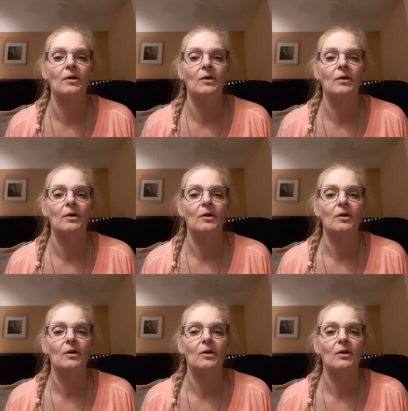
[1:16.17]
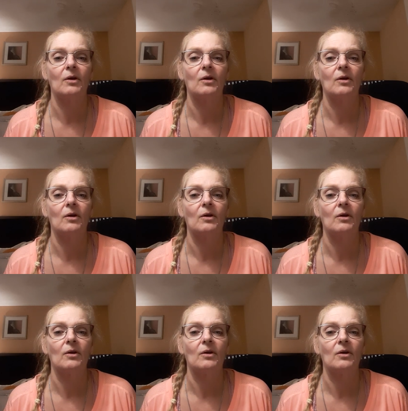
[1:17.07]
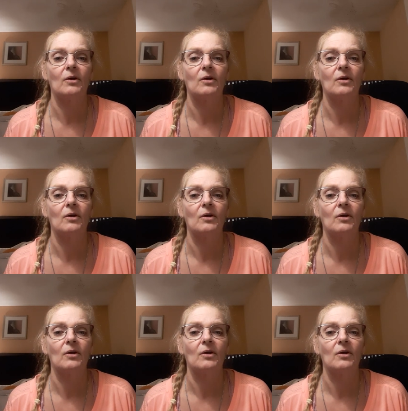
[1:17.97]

[no speech]